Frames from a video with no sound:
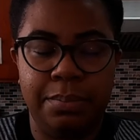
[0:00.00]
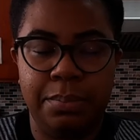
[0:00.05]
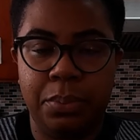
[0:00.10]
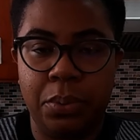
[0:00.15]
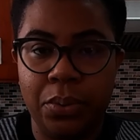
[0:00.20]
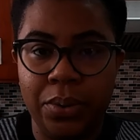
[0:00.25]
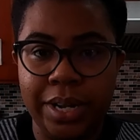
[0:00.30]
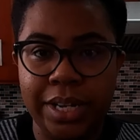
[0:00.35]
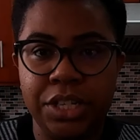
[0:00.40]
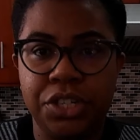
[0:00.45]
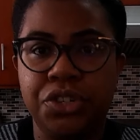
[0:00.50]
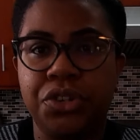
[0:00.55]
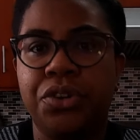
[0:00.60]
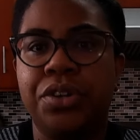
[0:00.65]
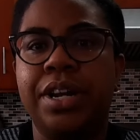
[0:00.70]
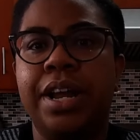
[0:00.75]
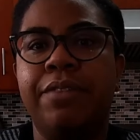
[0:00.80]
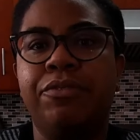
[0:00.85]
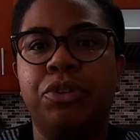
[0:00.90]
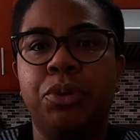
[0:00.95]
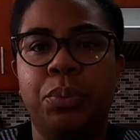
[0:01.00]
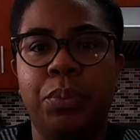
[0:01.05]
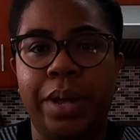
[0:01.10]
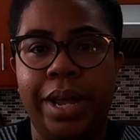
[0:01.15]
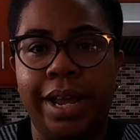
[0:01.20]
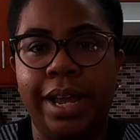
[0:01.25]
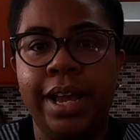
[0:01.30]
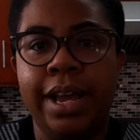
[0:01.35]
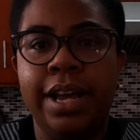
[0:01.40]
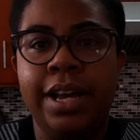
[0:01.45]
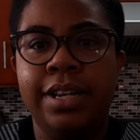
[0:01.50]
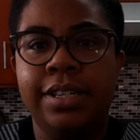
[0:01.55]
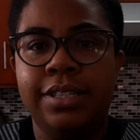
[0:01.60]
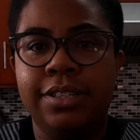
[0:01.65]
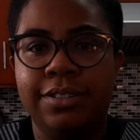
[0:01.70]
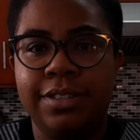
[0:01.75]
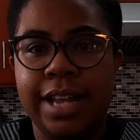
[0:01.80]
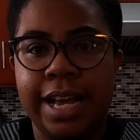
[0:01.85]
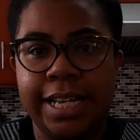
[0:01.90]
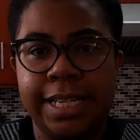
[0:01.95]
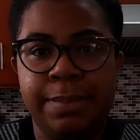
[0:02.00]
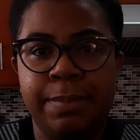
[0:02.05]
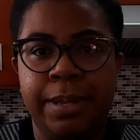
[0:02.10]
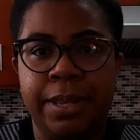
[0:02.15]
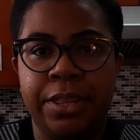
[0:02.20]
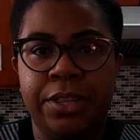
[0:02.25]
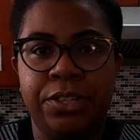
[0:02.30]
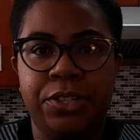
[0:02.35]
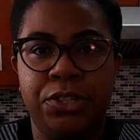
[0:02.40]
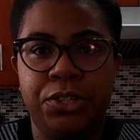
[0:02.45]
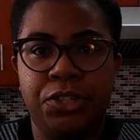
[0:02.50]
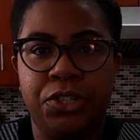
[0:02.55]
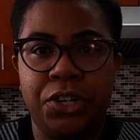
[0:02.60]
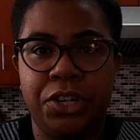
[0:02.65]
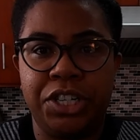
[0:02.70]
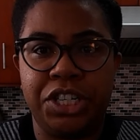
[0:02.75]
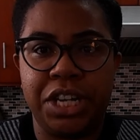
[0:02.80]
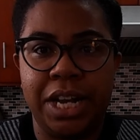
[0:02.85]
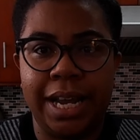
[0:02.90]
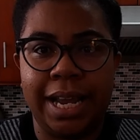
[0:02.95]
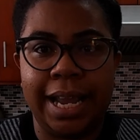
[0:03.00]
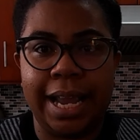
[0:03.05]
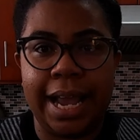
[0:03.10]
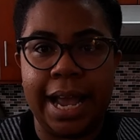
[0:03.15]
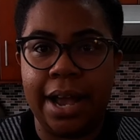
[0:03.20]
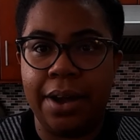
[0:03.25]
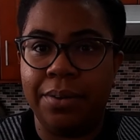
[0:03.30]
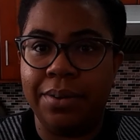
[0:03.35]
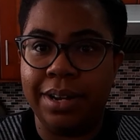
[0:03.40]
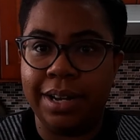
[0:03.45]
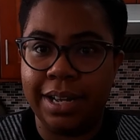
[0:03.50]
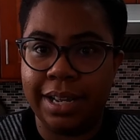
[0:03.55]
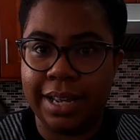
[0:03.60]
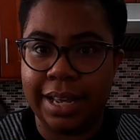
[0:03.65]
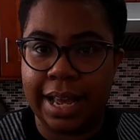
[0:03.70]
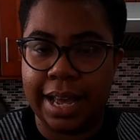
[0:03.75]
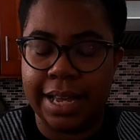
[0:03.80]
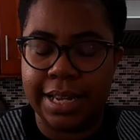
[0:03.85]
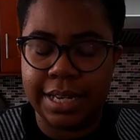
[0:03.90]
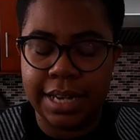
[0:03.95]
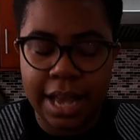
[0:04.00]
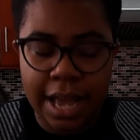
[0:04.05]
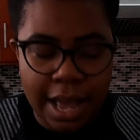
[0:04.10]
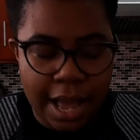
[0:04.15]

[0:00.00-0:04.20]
point, you're gonna have to wait till next month to start checking out again.